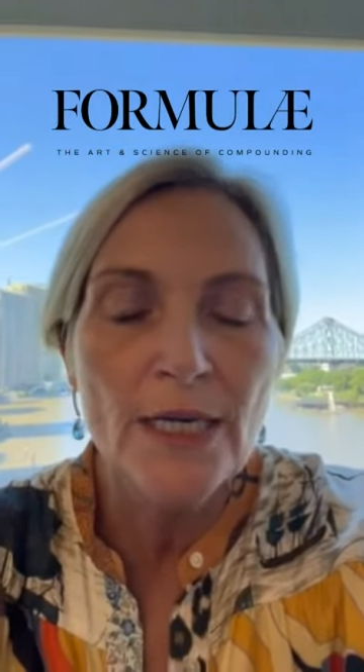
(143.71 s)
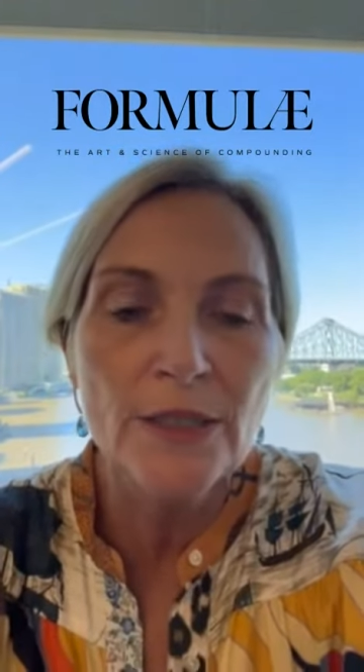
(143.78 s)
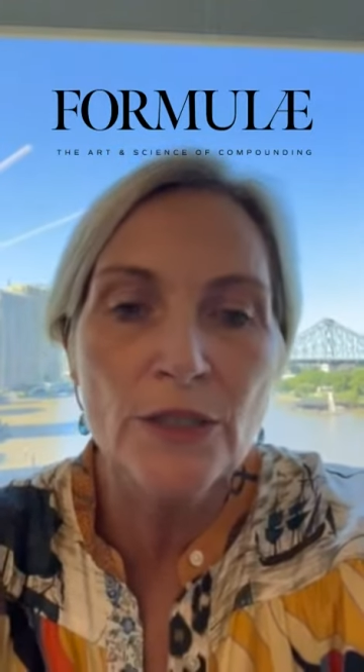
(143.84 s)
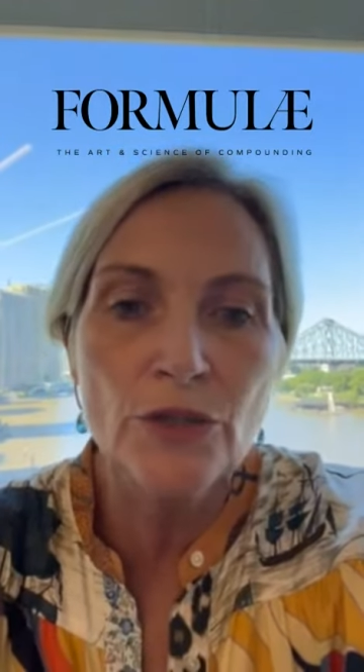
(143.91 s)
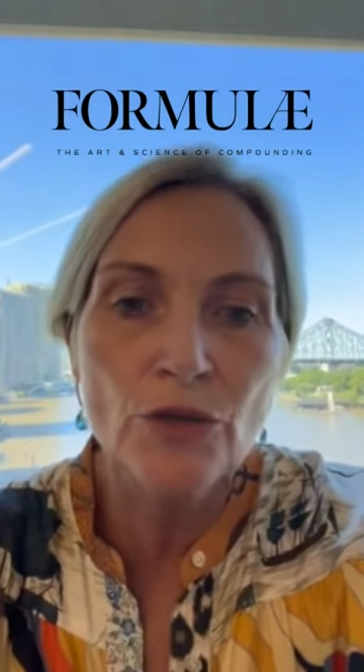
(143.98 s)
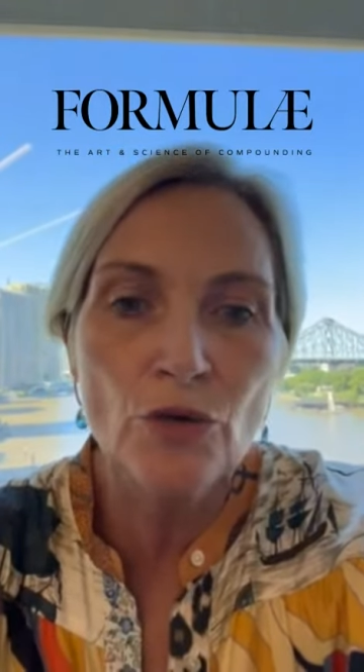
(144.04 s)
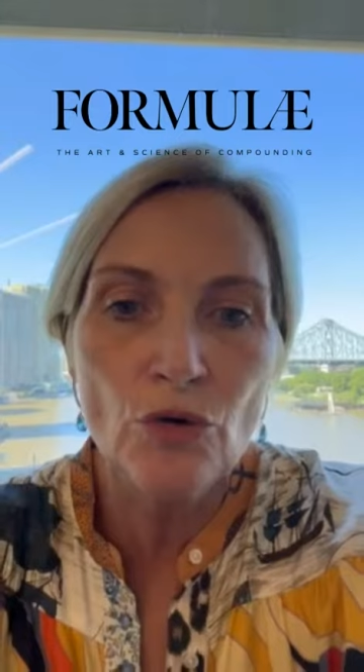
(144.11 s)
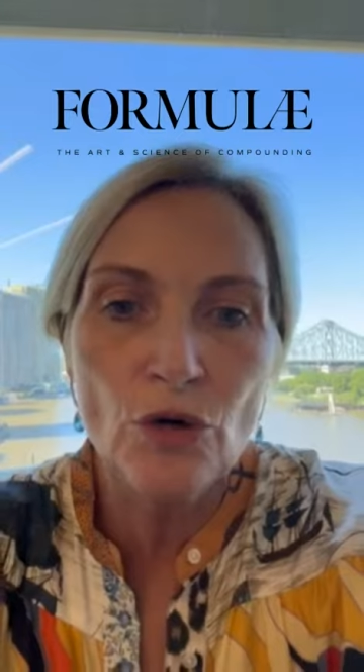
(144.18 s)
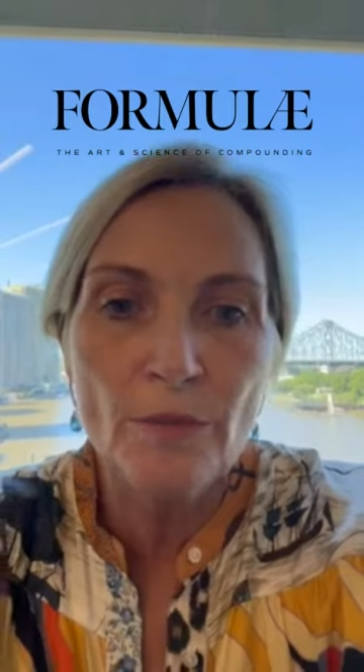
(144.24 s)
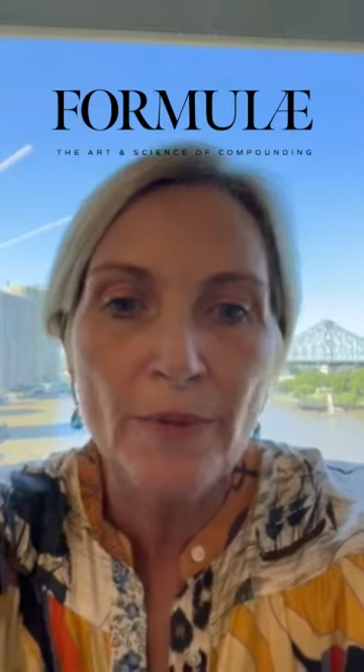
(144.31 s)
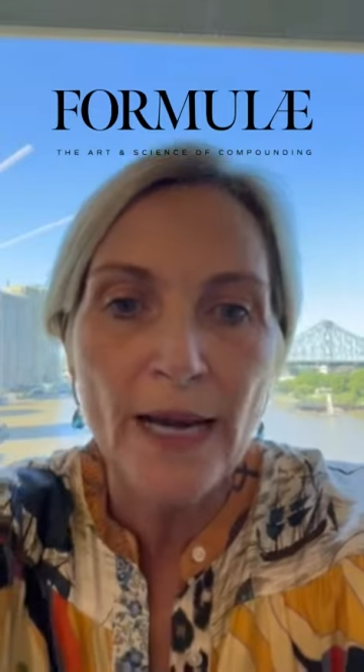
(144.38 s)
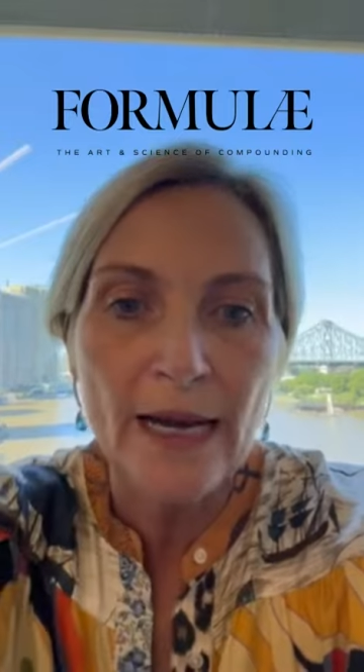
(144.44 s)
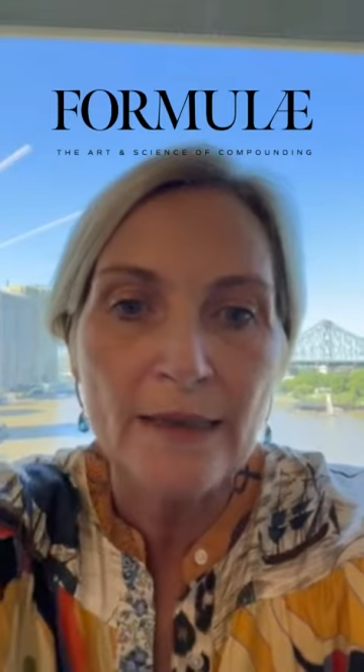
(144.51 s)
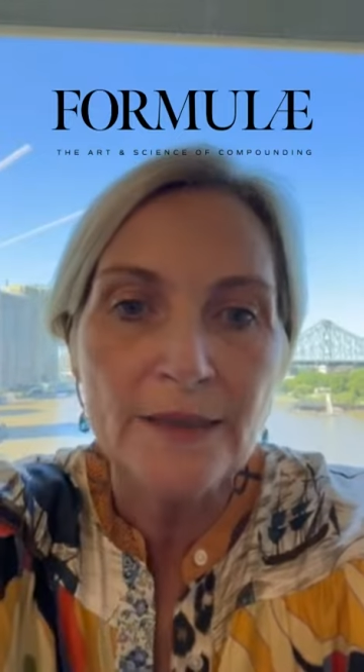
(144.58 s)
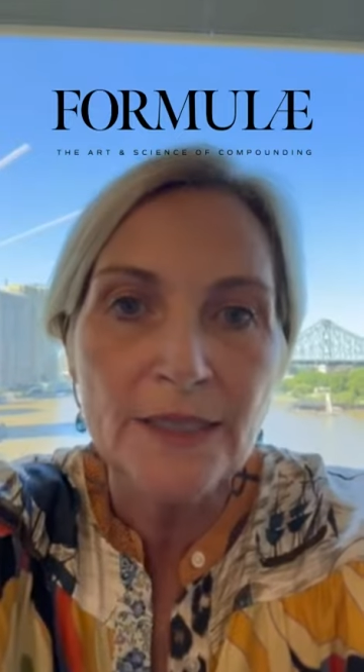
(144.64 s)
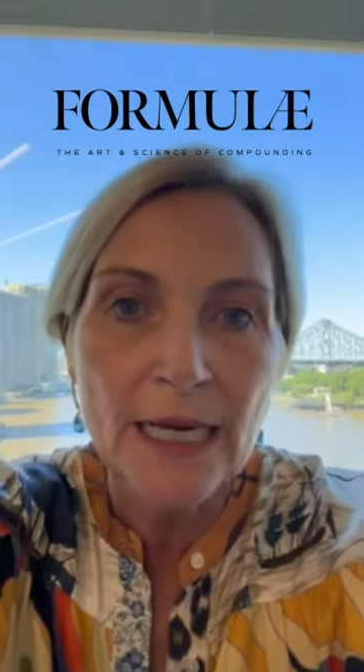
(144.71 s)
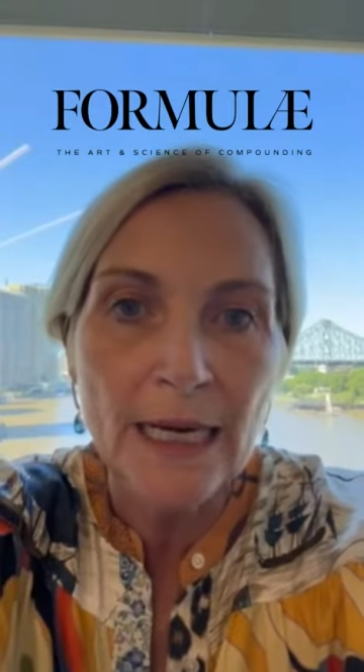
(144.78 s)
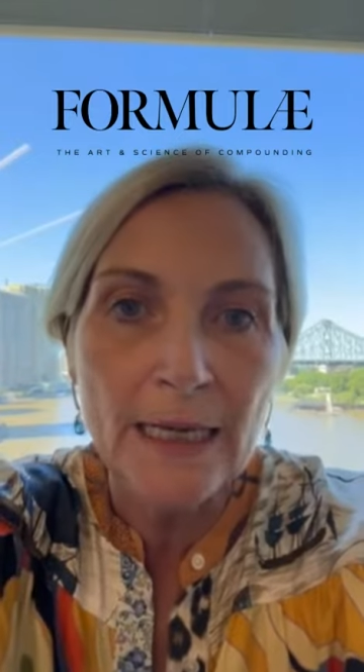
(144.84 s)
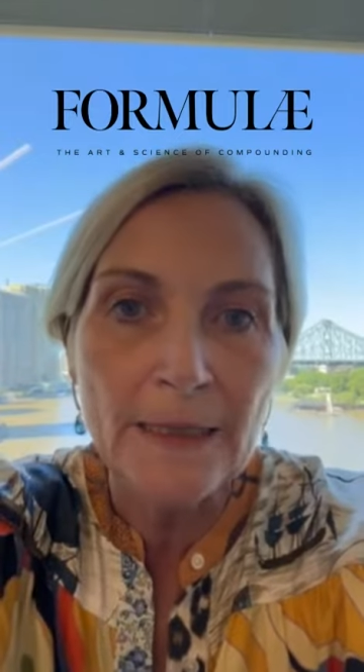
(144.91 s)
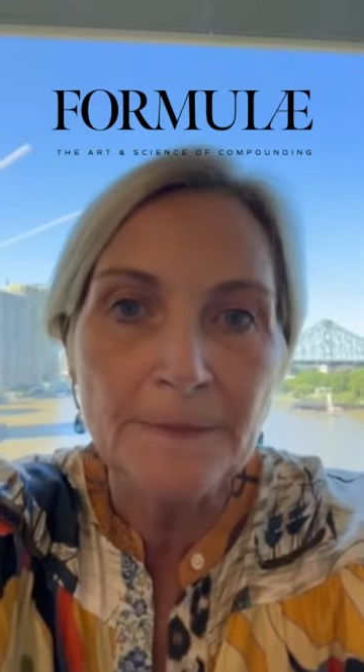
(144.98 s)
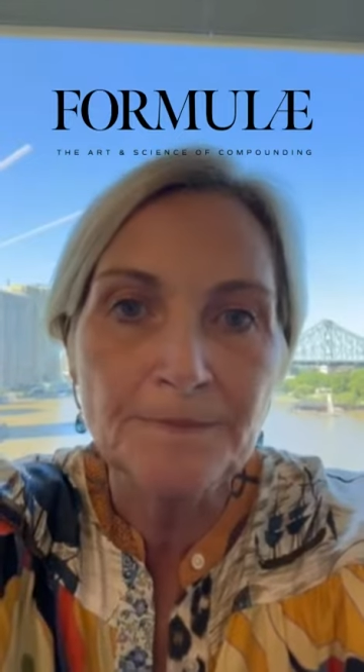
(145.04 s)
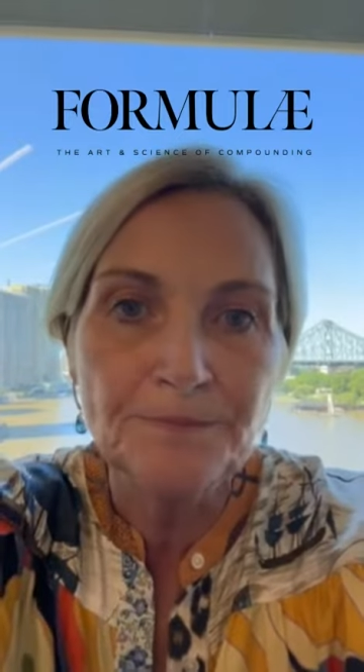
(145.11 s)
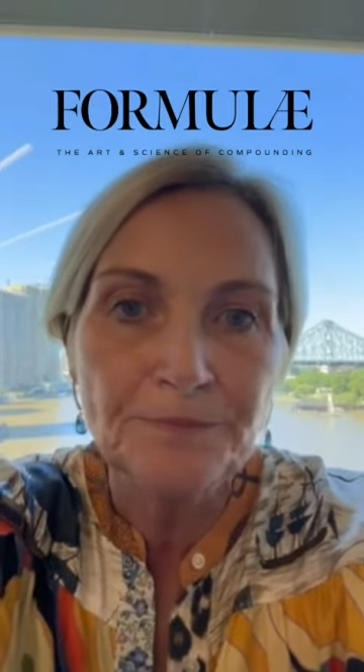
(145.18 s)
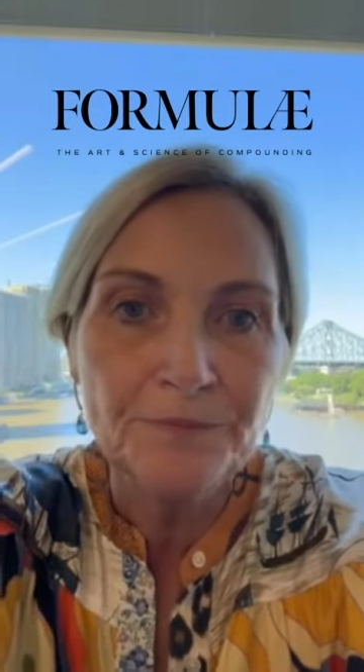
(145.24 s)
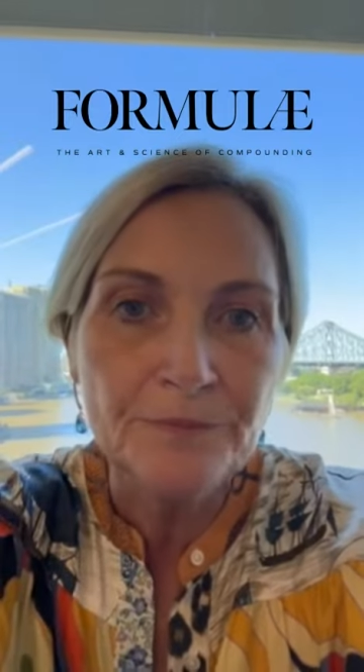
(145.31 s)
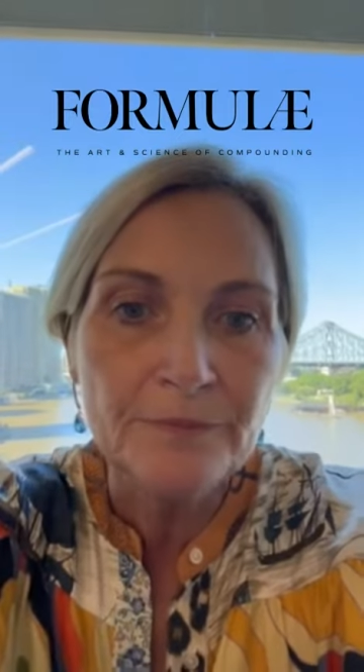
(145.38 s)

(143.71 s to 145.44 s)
to talk about um,